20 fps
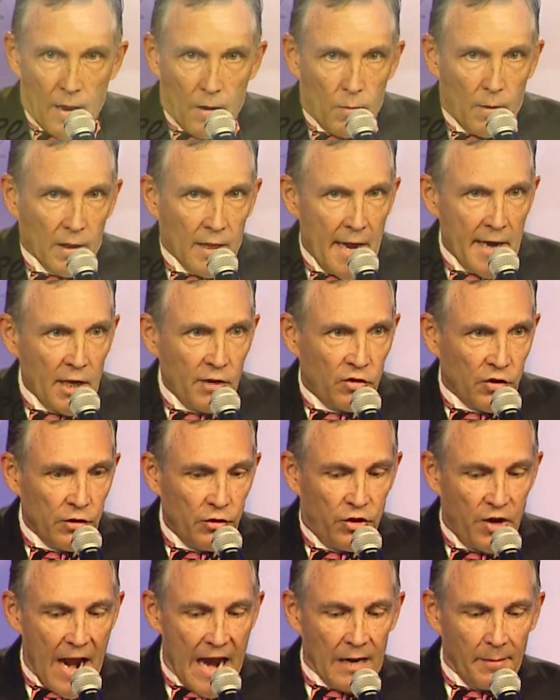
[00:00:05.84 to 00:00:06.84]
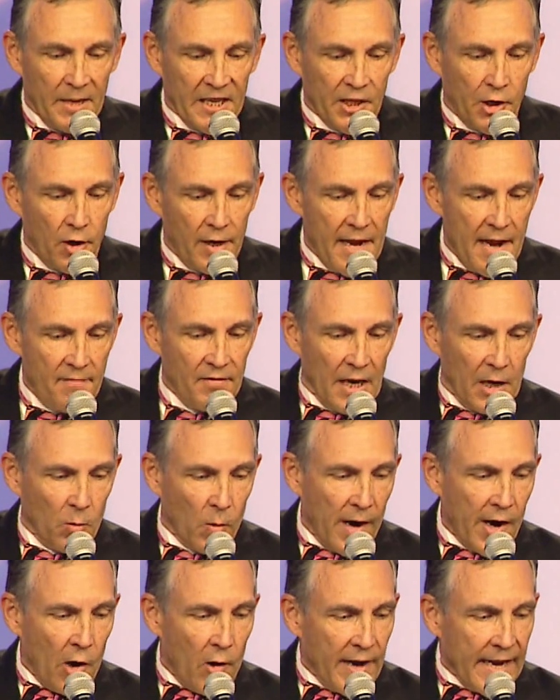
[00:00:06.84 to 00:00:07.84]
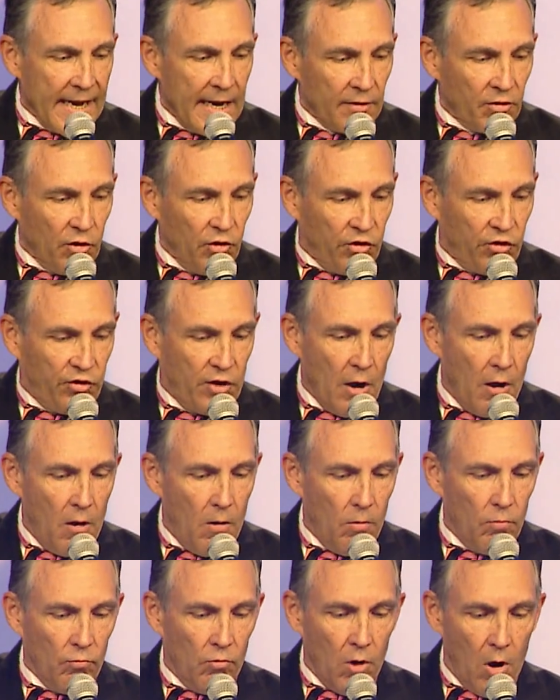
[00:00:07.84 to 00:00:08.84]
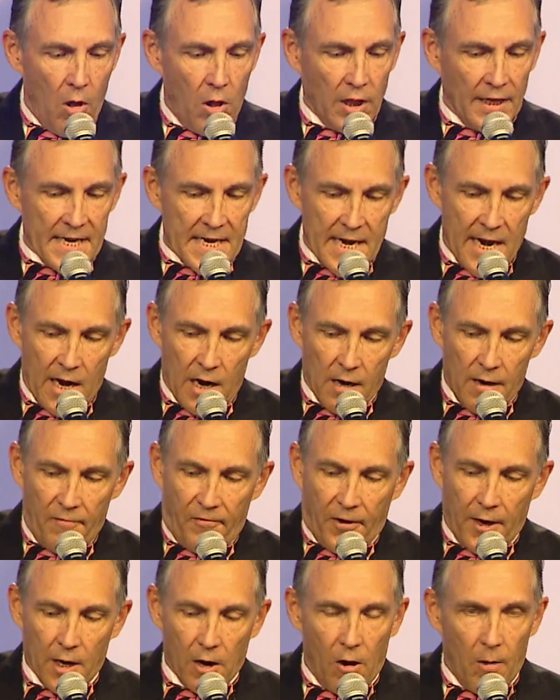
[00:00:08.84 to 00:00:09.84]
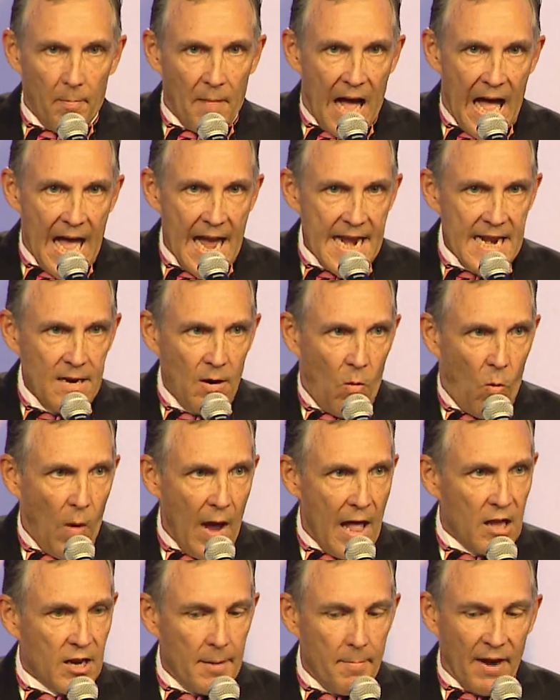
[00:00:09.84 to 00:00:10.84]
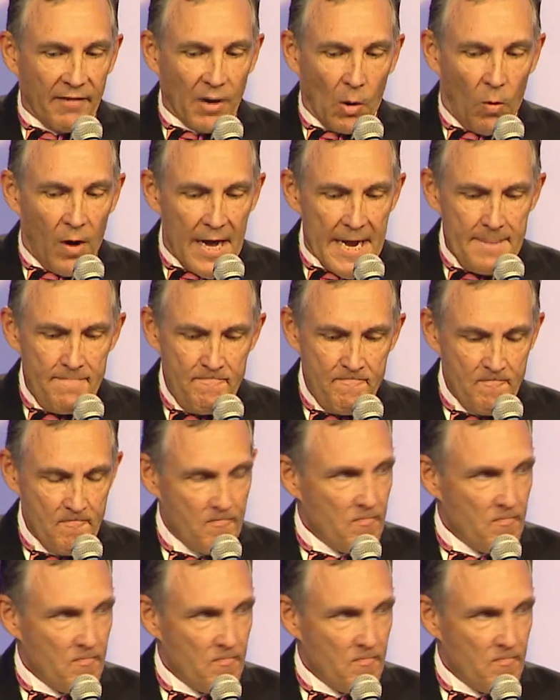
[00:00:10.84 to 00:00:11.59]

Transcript: Well, ladies and gentlemen, good evening. We're going to get the show rolling here, if you don't mind. Welcome, everyone,